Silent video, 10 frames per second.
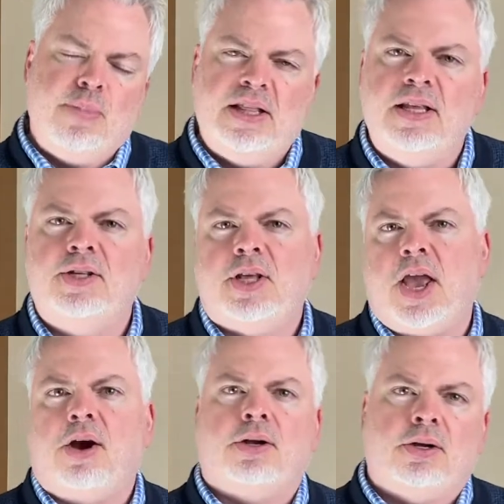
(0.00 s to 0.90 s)
these
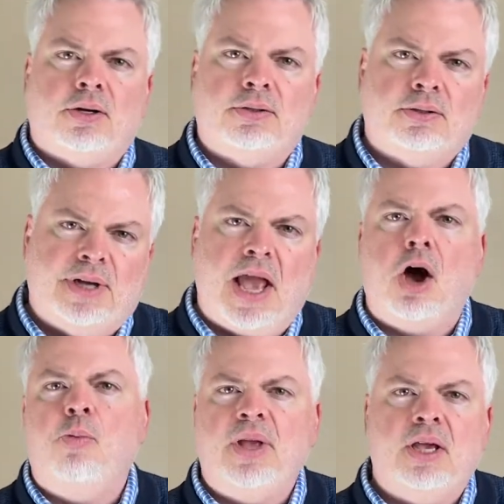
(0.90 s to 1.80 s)
characters,
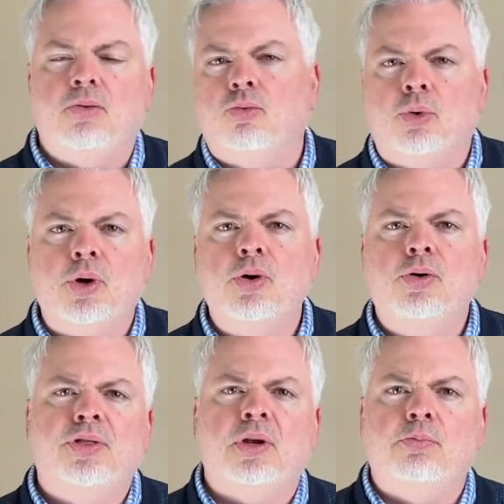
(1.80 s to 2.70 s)
Naomi and
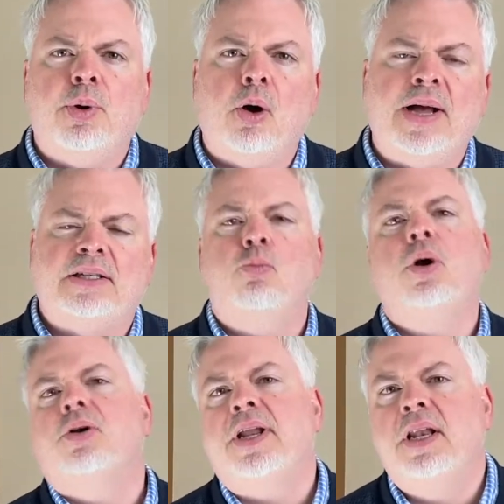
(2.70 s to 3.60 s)
Ruth and Boaz. I'm
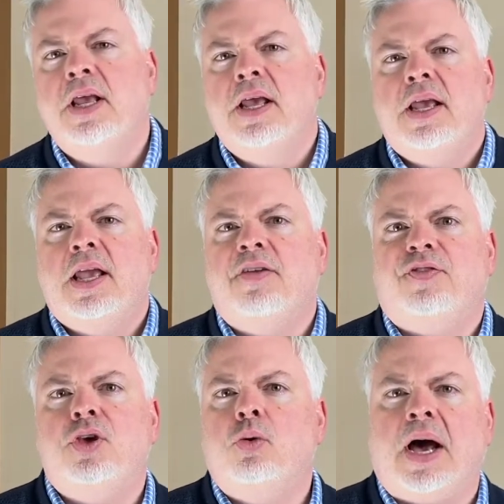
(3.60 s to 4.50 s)
wondering if
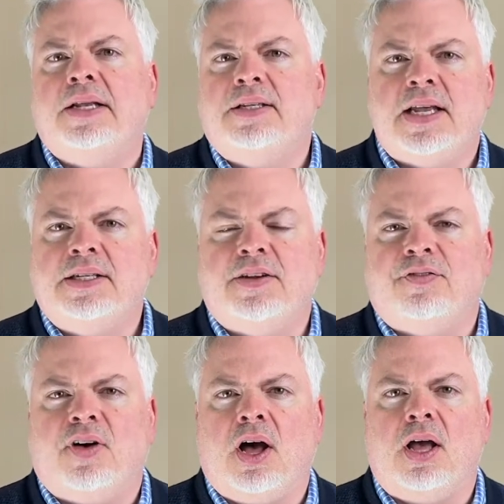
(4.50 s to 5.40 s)
you
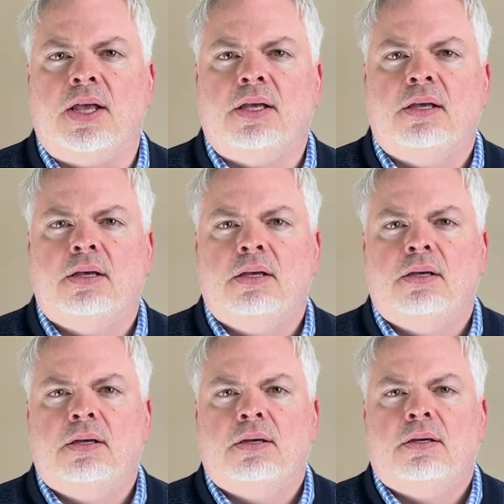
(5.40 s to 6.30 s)
identify
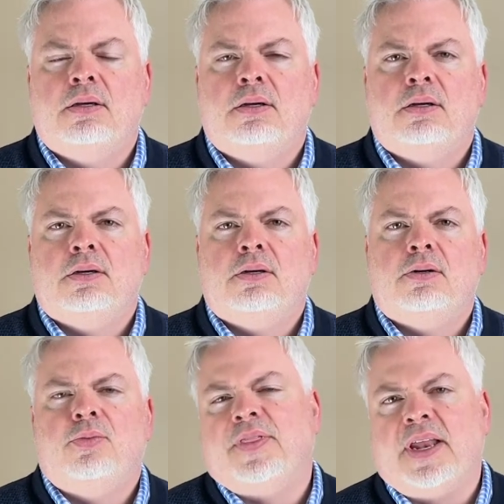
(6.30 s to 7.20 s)

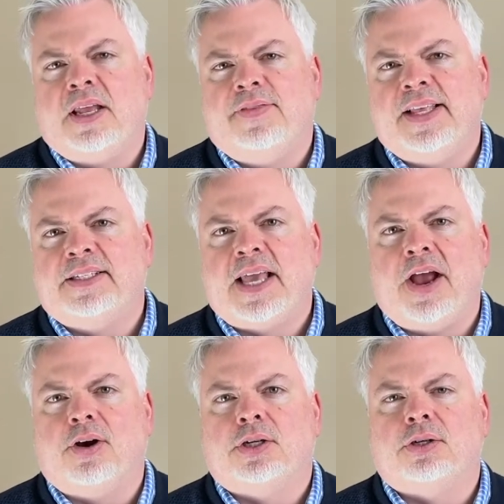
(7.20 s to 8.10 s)
with any of these
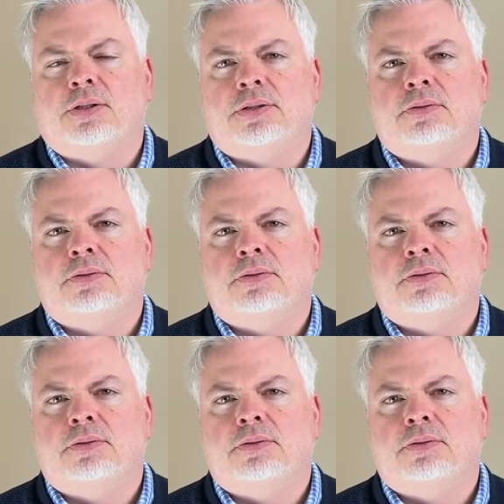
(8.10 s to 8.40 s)
characters.